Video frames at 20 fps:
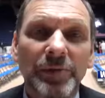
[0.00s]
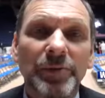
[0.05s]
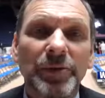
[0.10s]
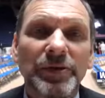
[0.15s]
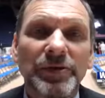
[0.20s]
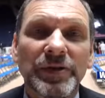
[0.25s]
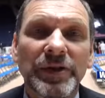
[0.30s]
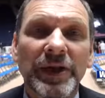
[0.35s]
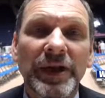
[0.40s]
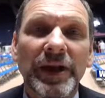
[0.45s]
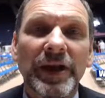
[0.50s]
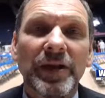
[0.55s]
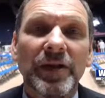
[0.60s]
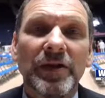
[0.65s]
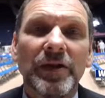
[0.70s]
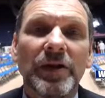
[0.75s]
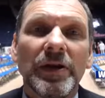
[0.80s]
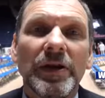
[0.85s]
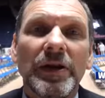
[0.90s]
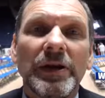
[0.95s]
that puts
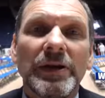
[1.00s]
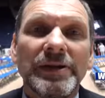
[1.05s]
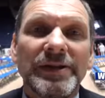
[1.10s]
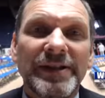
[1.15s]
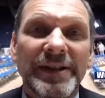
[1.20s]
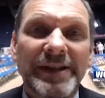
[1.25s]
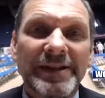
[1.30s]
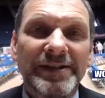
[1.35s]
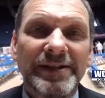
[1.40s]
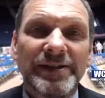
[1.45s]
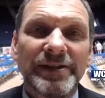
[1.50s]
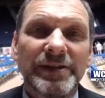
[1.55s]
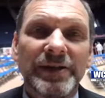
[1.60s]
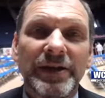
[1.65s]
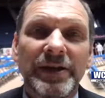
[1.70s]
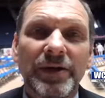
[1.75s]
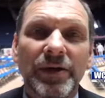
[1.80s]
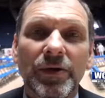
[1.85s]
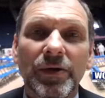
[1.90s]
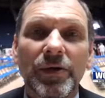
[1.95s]
together dentists
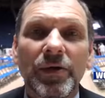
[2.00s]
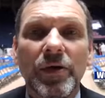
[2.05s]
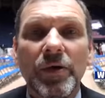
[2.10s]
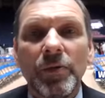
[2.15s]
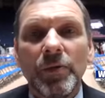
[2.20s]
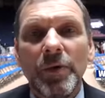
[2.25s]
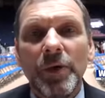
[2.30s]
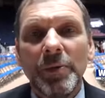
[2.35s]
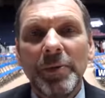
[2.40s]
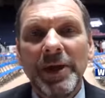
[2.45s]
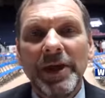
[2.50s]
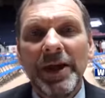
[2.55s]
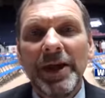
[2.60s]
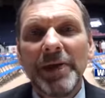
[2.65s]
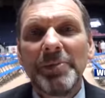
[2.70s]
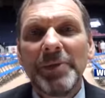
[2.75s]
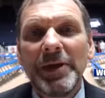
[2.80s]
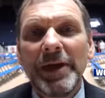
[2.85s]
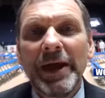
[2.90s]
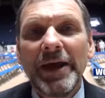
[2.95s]
that are will be
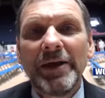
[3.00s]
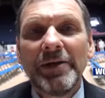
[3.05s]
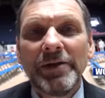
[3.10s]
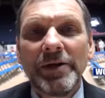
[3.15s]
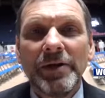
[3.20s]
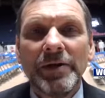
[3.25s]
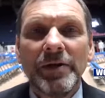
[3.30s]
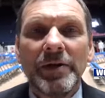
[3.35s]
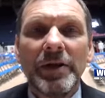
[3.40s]
helping out,